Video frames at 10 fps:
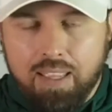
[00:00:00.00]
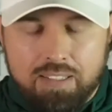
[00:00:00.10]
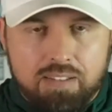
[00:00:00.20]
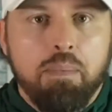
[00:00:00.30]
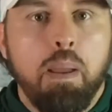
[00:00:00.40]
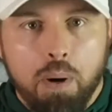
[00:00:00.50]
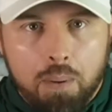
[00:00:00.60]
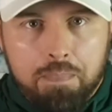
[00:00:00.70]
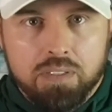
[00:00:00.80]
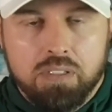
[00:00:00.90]
That's not my
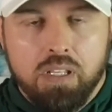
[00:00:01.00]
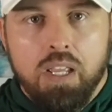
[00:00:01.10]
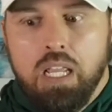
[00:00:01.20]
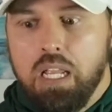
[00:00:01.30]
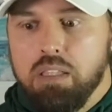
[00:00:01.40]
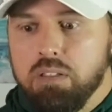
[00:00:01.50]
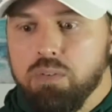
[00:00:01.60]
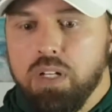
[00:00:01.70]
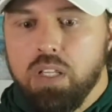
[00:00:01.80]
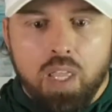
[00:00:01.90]
purpose in this
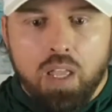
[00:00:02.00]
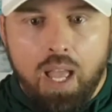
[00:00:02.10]
video.